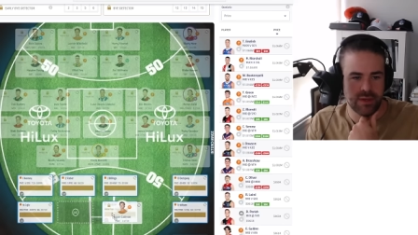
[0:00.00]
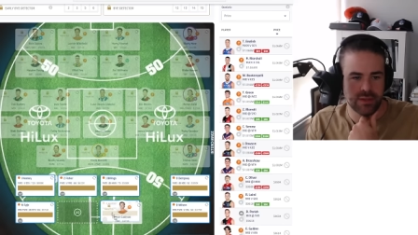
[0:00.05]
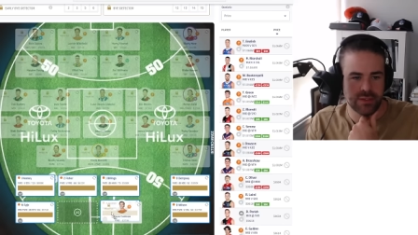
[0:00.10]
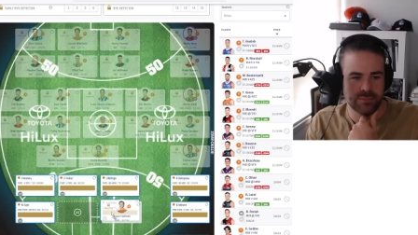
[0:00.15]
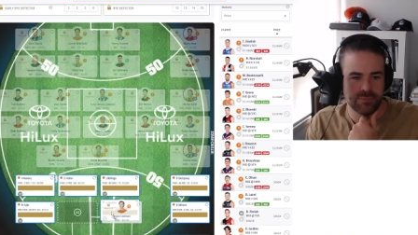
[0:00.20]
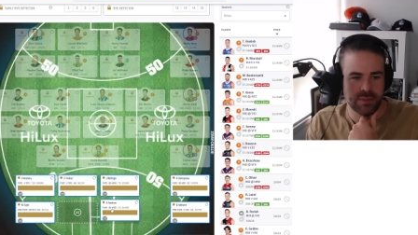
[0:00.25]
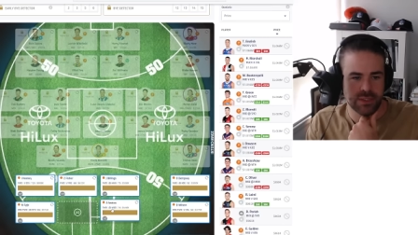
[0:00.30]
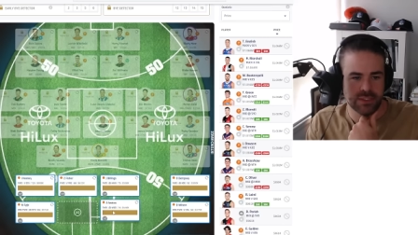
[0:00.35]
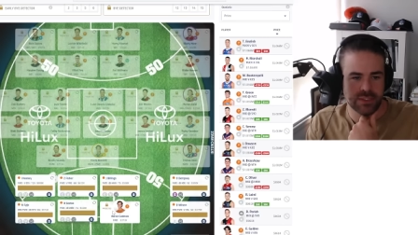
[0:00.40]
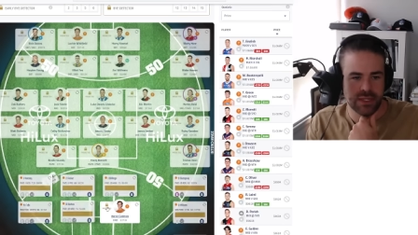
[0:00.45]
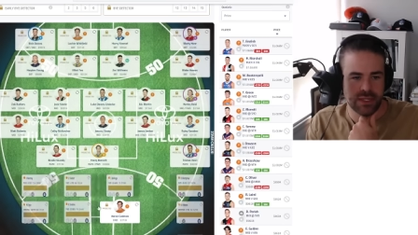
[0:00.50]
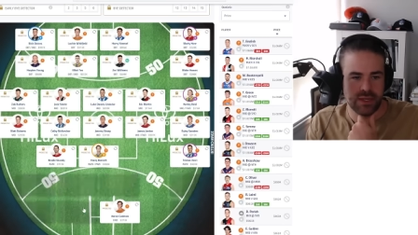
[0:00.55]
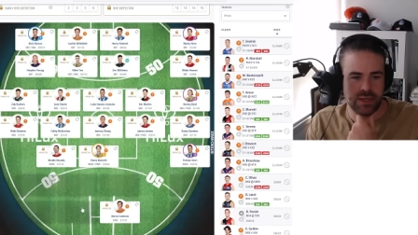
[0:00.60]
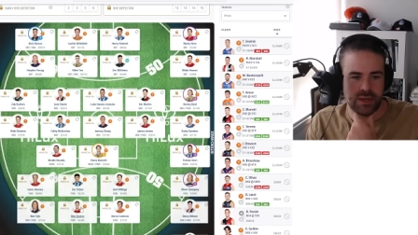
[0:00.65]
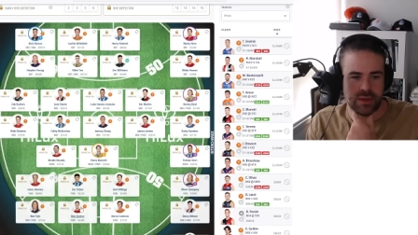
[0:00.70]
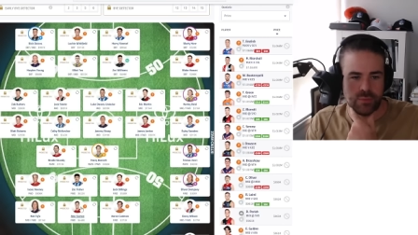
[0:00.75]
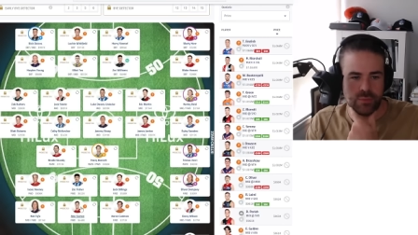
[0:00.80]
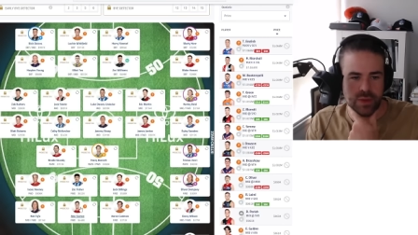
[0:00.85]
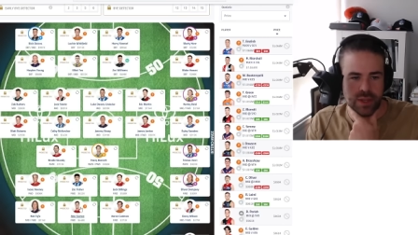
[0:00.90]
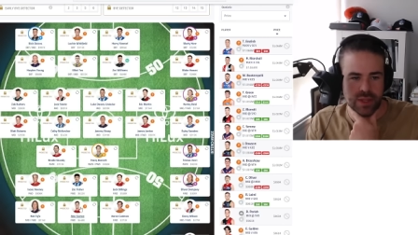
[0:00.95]
It's best
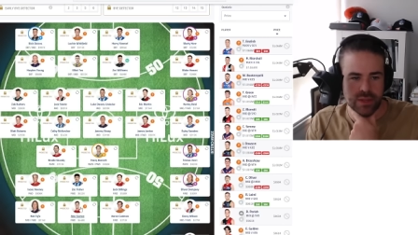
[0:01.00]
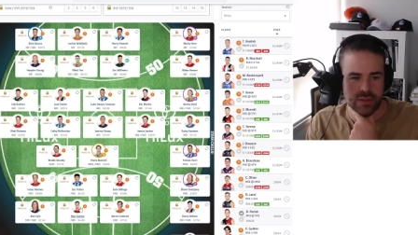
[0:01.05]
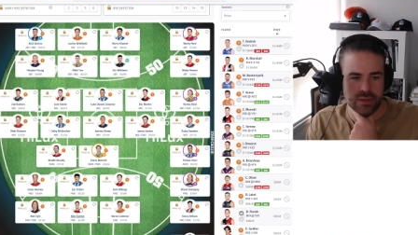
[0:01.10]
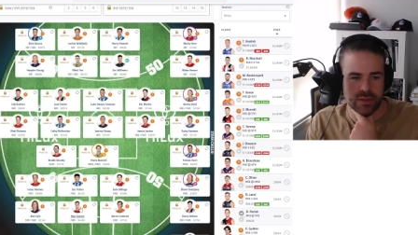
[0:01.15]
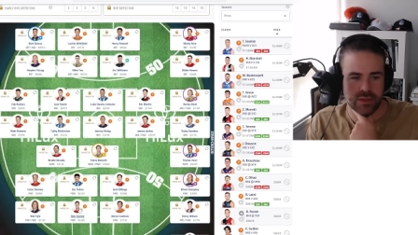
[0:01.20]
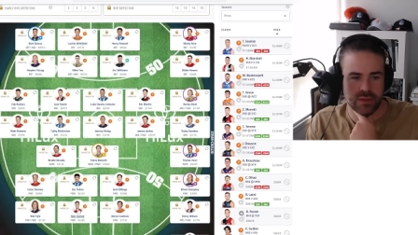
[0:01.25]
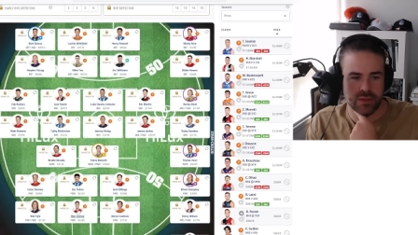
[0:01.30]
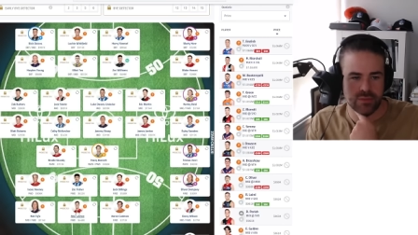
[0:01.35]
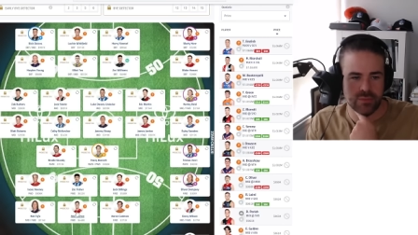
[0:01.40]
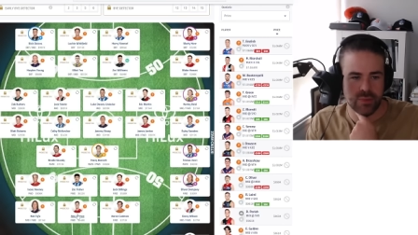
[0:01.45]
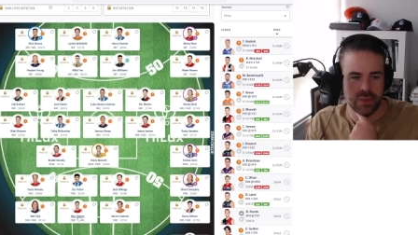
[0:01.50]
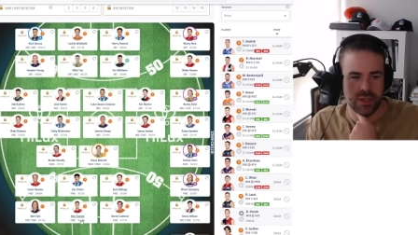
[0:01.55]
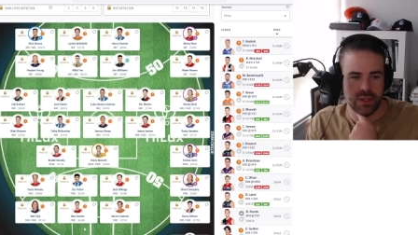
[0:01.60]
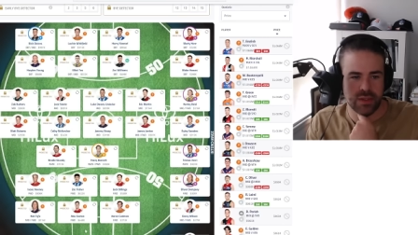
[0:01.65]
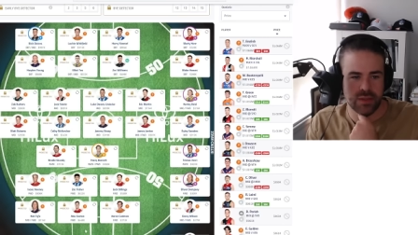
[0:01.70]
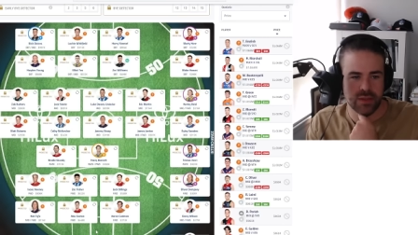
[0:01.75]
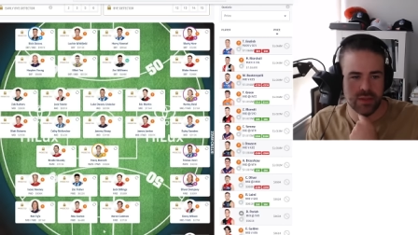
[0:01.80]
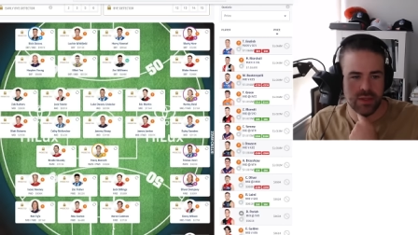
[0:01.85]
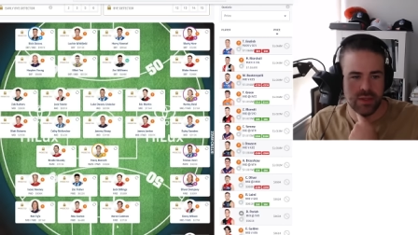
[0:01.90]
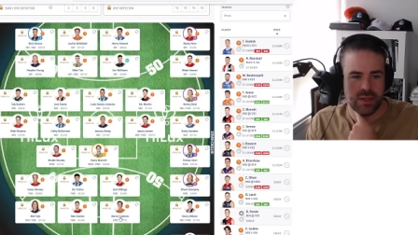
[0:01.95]
18 week this
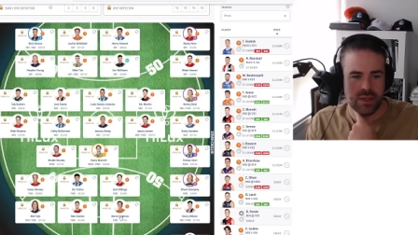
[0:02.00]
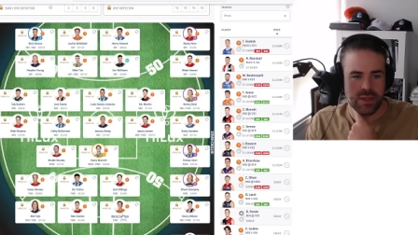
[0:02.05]
week.